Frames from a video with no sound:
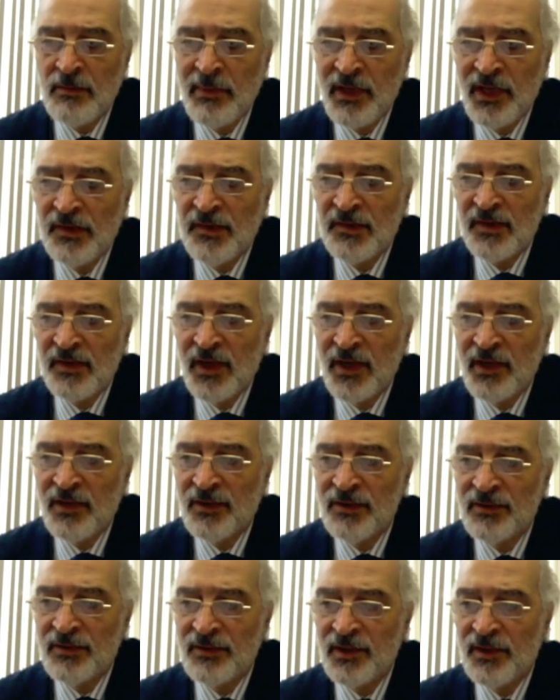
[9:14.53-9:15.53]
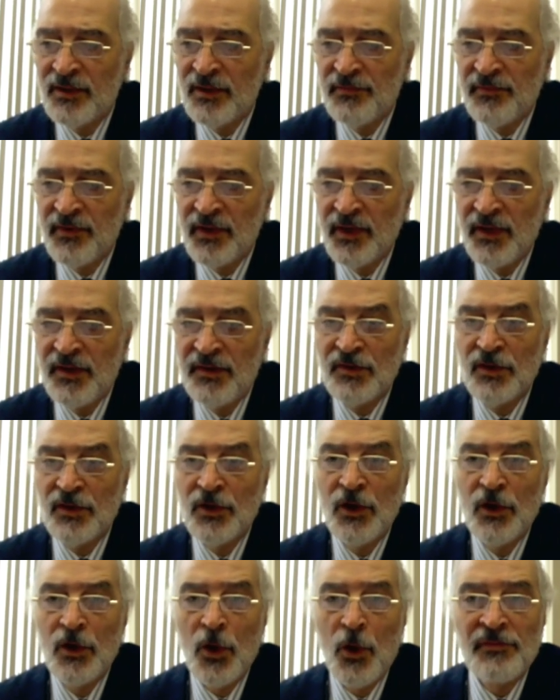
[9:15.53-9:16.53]
As usual, under pressure
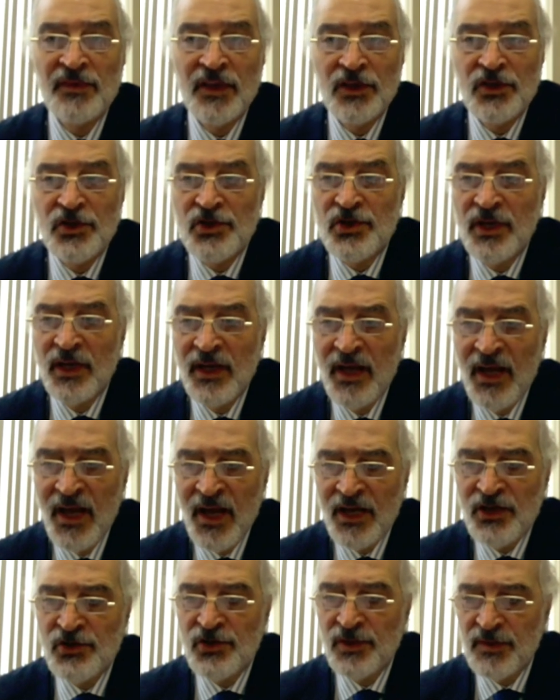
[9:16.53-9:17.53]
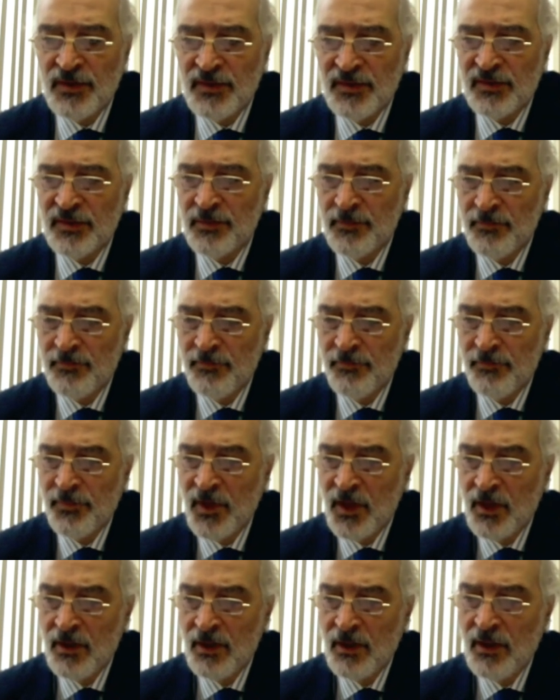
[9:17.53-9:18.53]
from its 3 Western
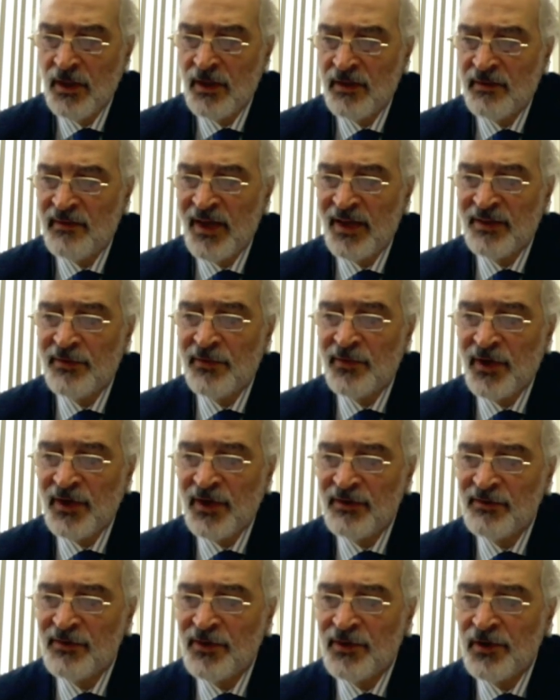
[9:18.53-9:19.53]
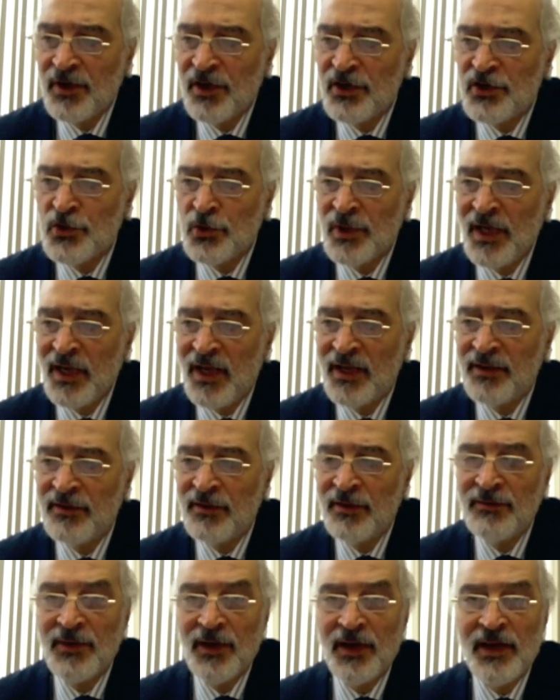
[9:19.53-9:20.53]
permanent members, the Security
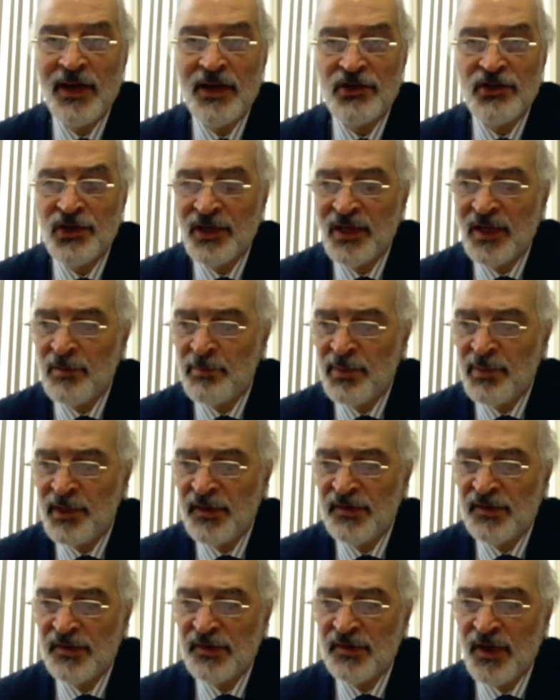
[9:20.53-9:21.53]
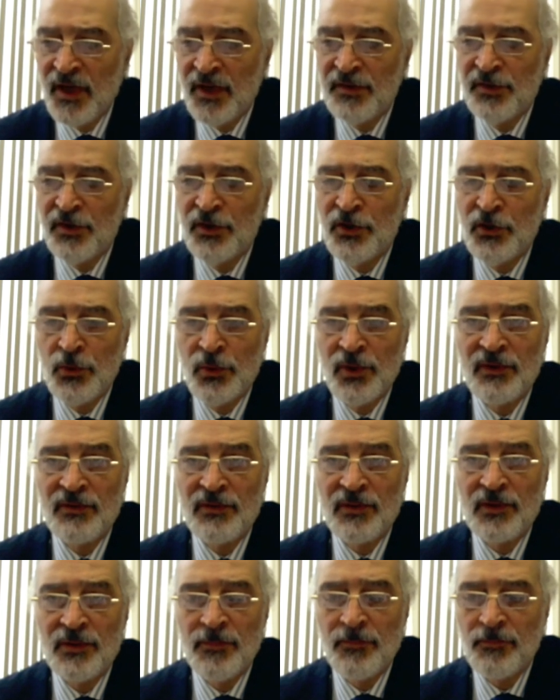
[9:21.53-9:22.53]
Council has remained silent in the
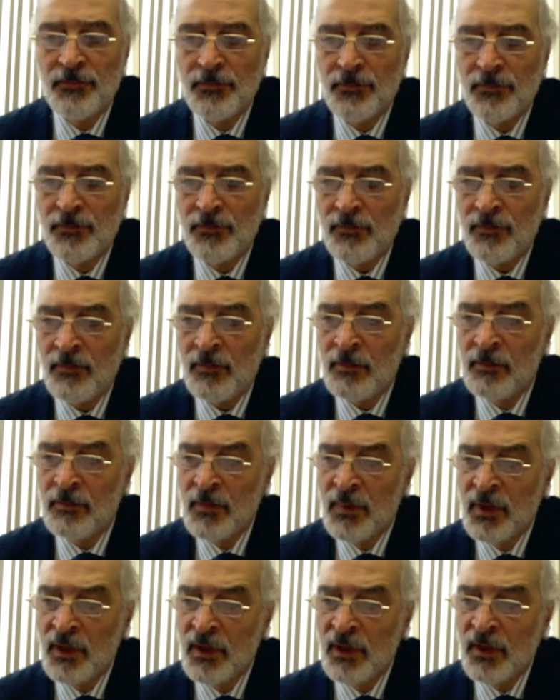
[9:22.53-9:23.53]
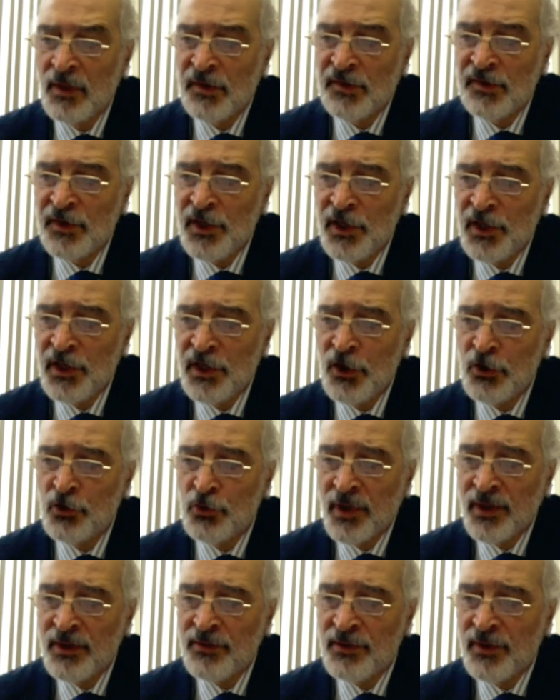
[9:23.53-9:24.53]
face of such actions
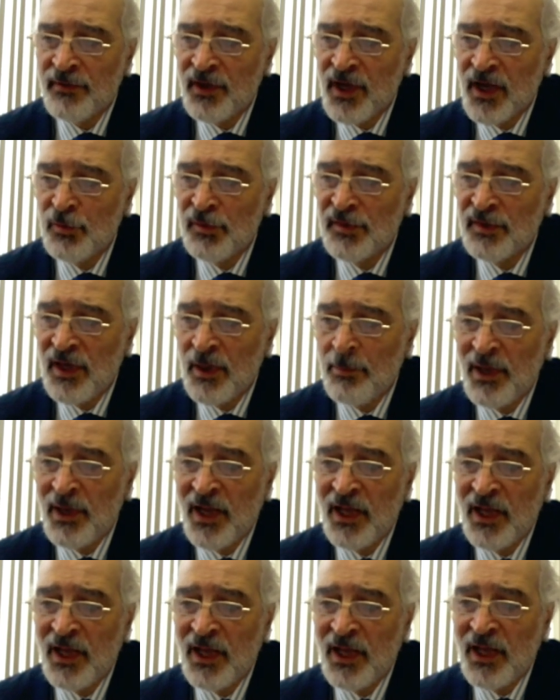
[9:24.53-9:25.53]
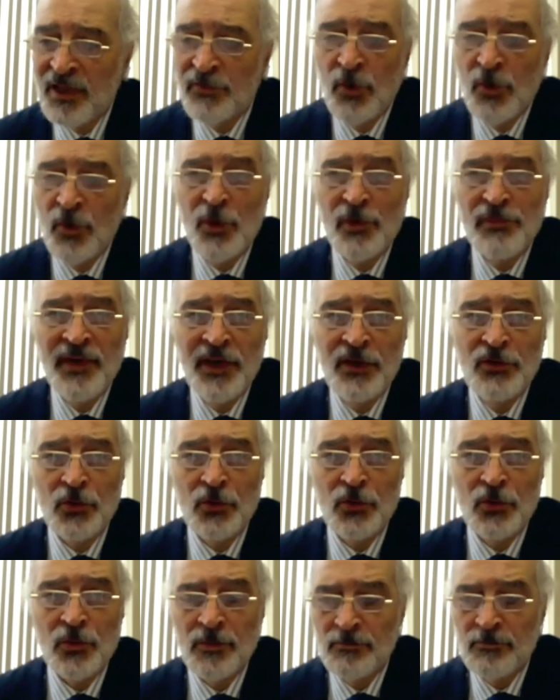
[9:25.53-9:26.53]
that threaten regional
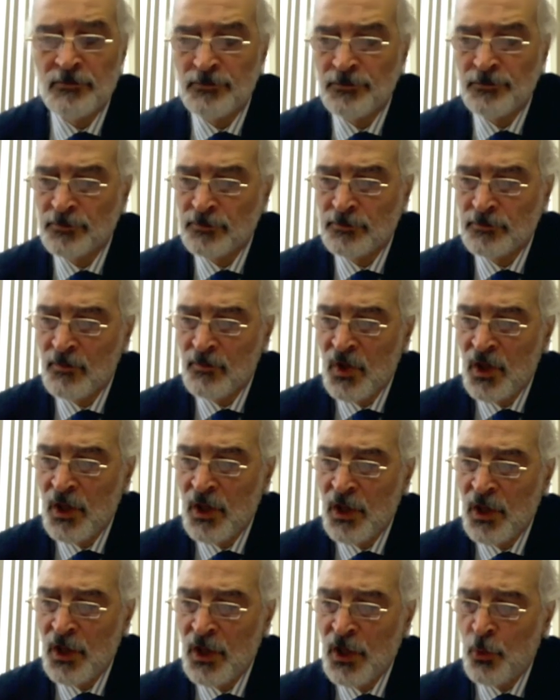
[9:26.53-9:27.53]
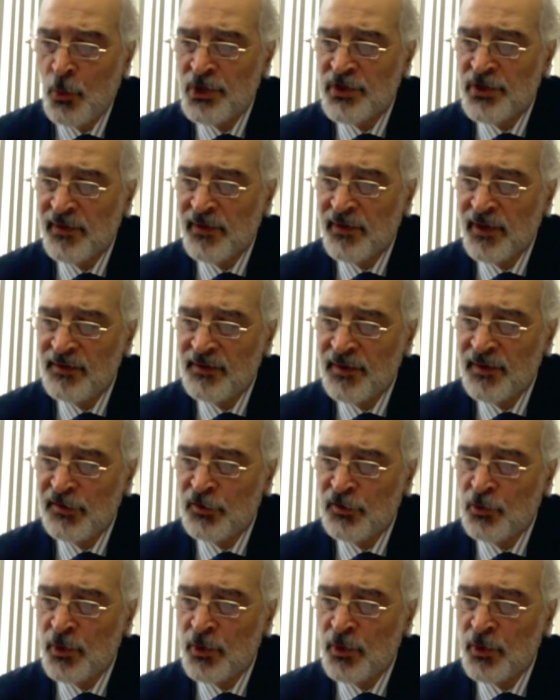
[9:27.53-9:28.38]
and international peace and security,